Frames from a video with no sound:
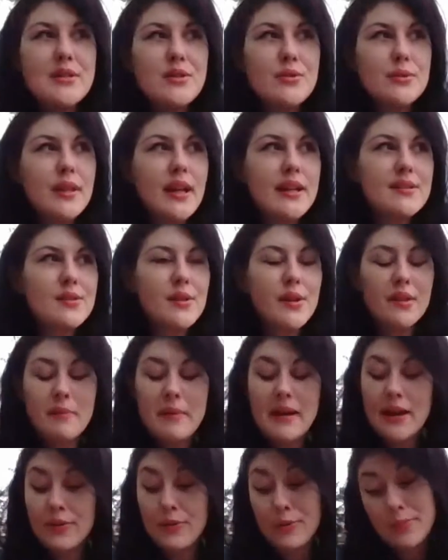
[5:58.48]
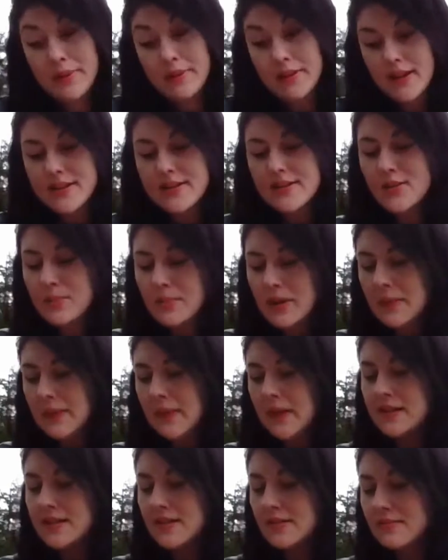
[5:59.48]
Lysol the bathroom a lot, so maybe
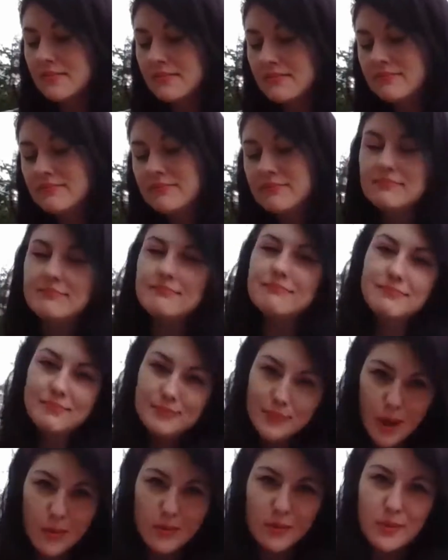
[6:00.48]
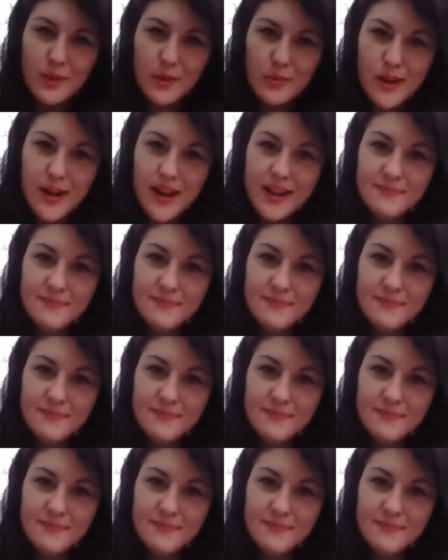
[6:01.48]
that's probably why.